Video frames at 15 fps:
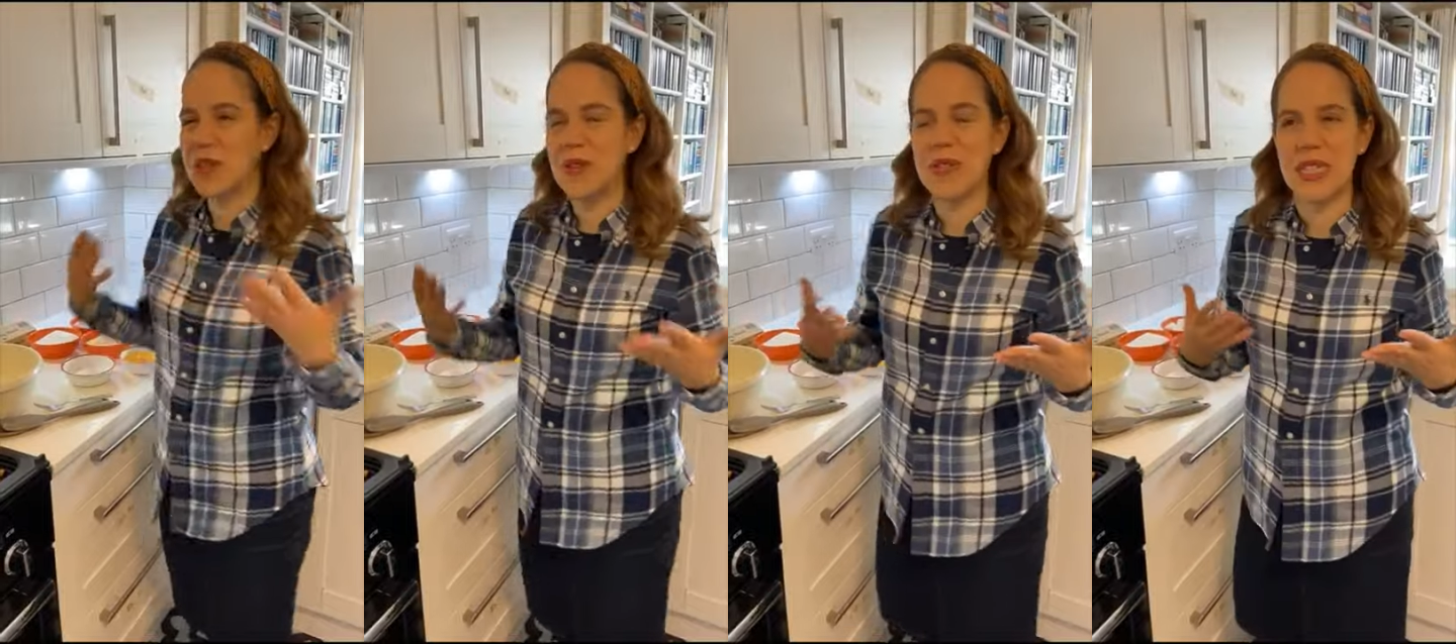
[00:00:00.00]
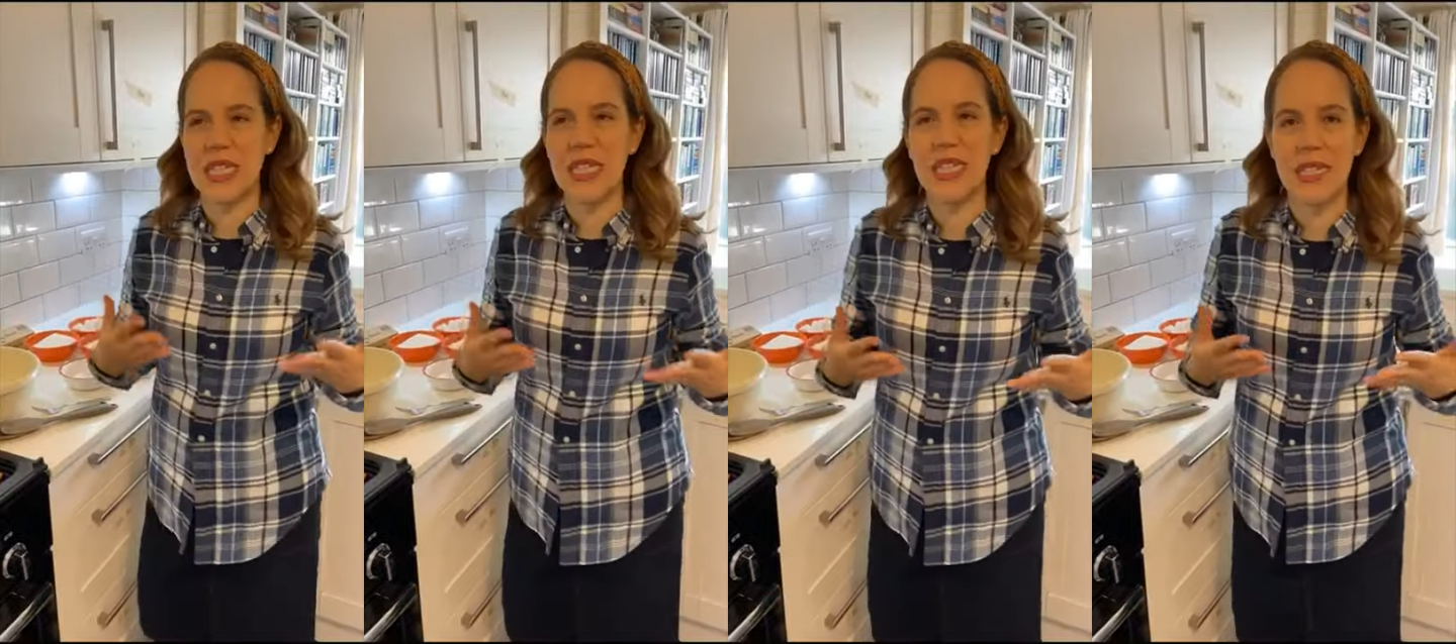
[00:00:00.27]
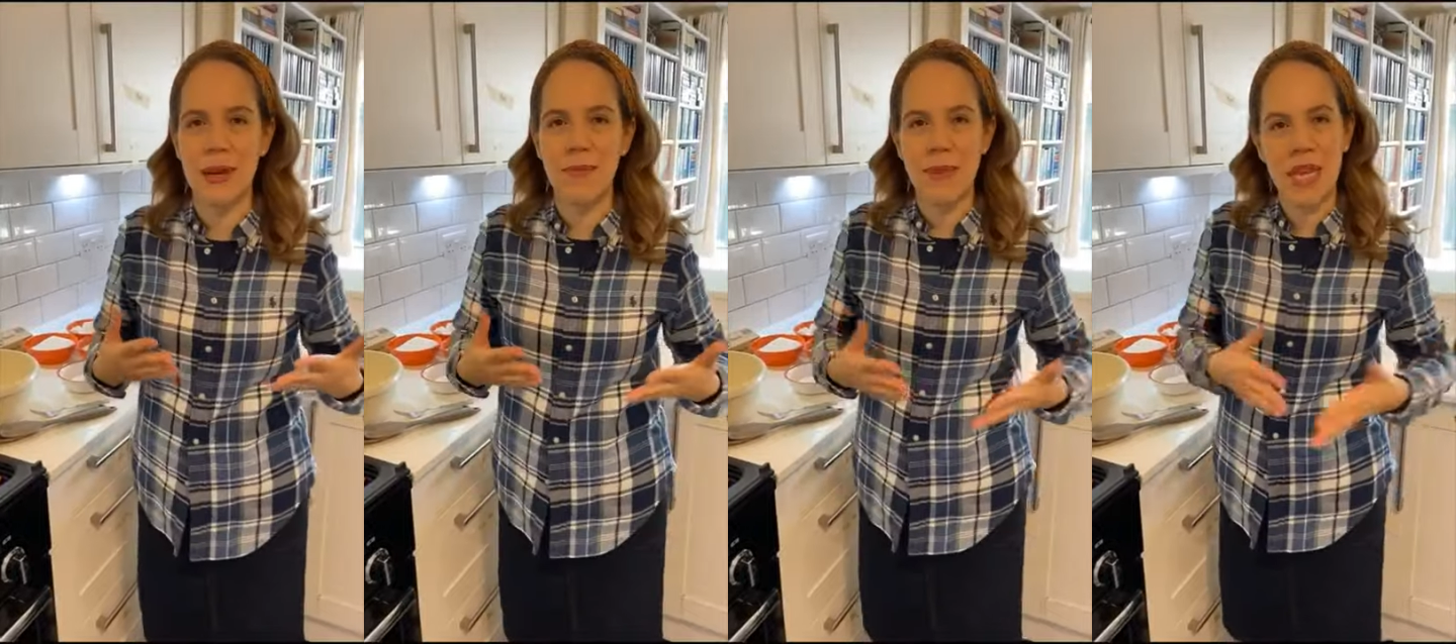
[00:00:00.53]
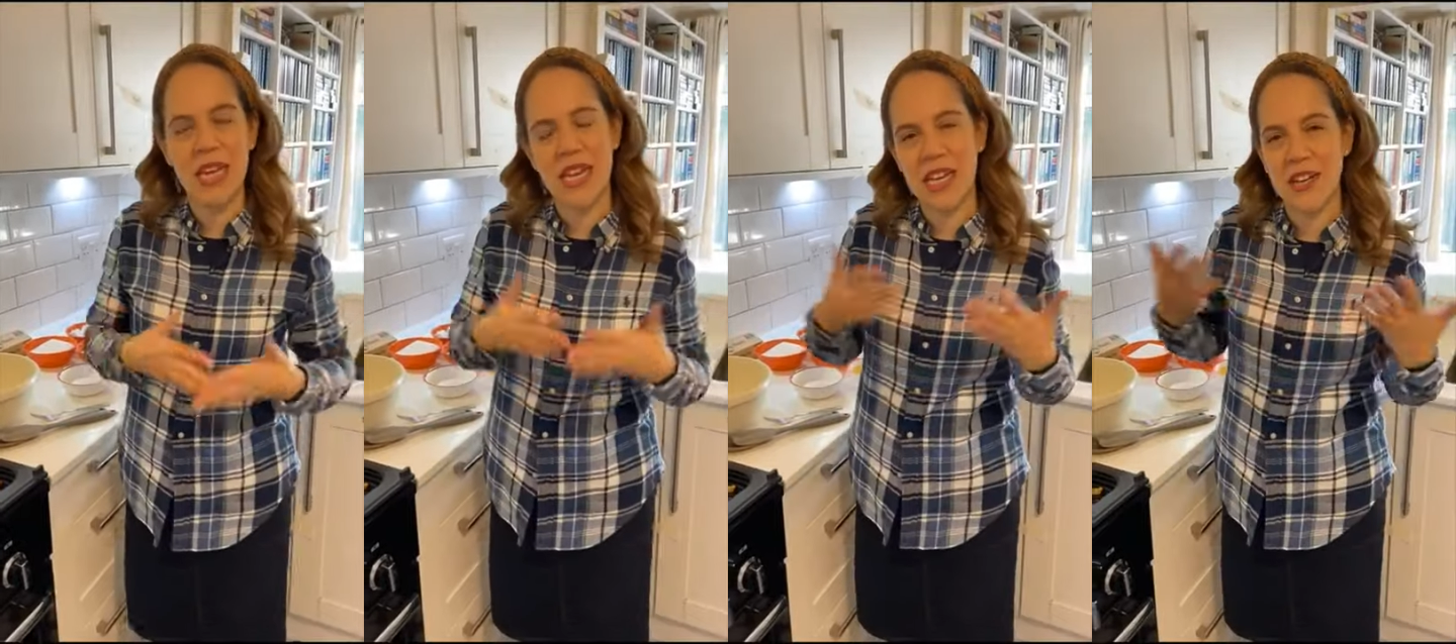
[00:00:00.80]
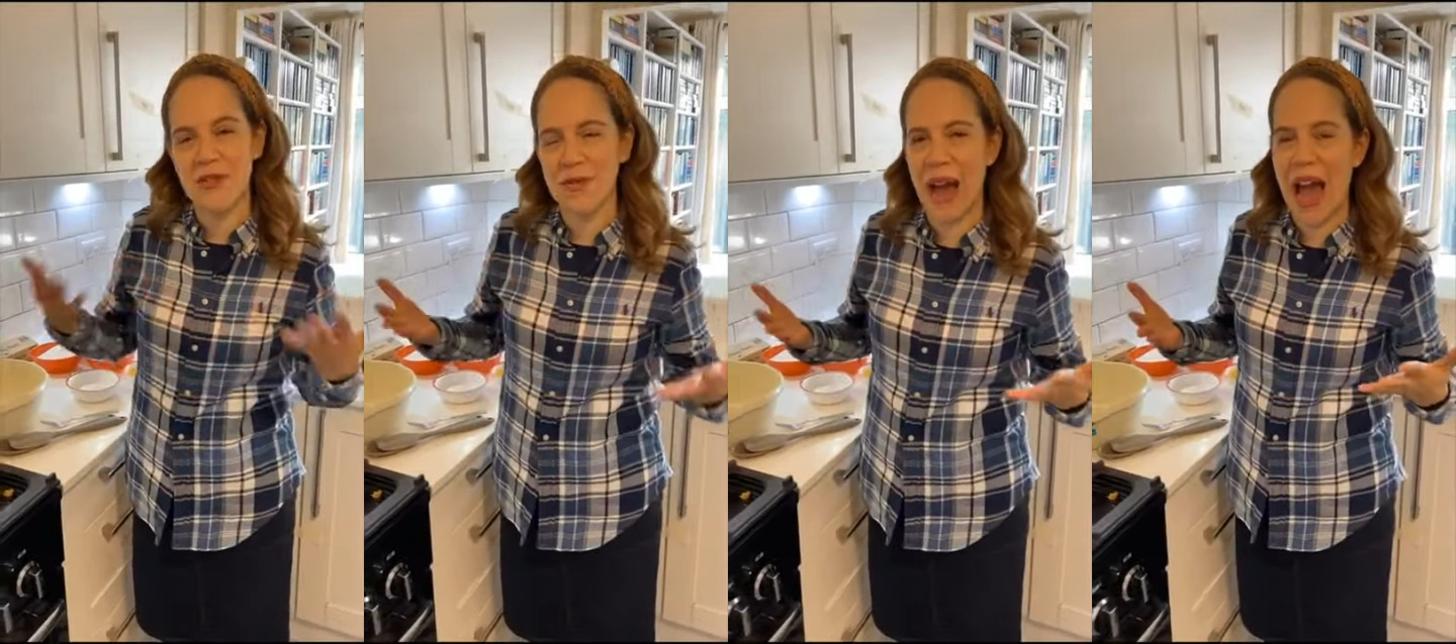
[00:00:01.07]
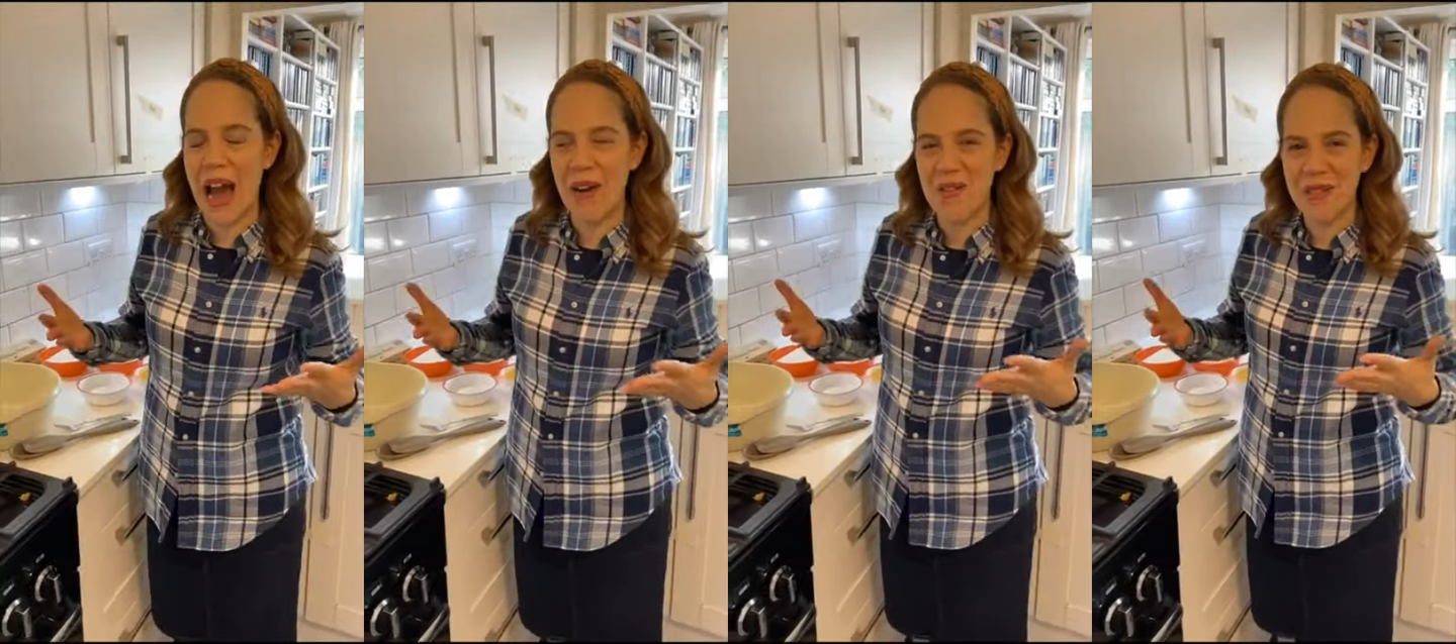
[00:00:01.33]
when you see something year
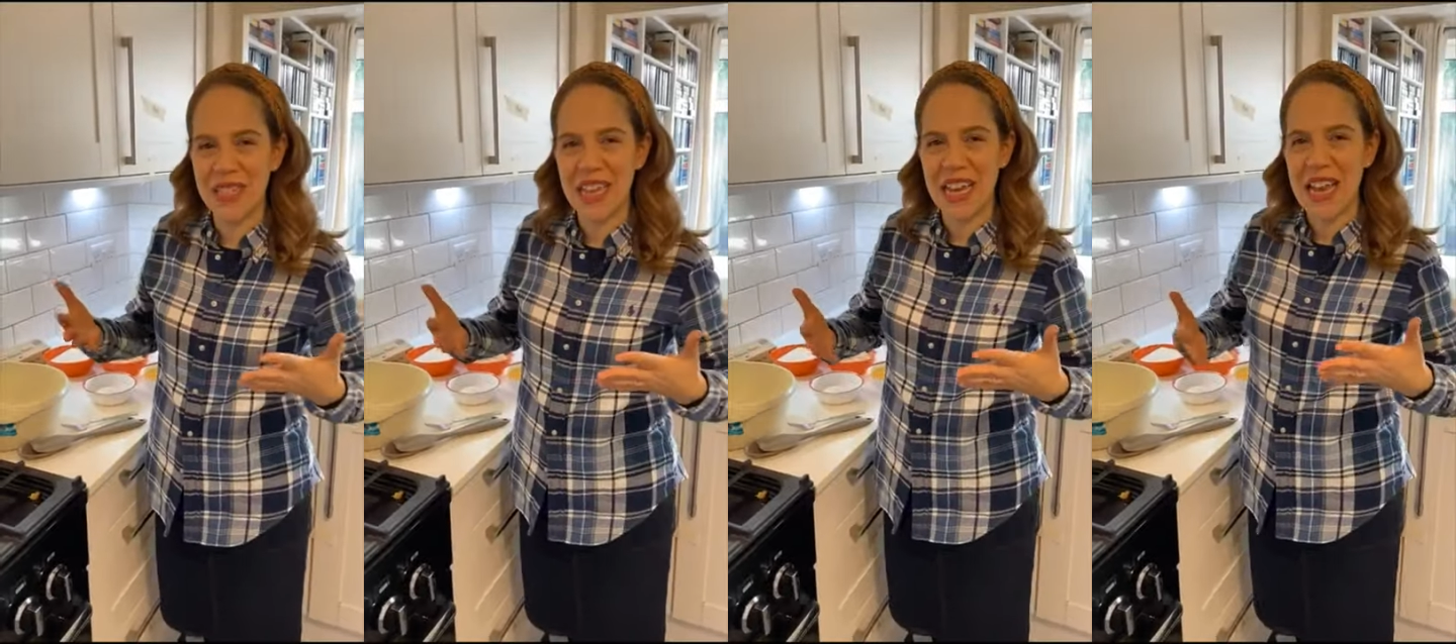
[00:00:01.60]
round,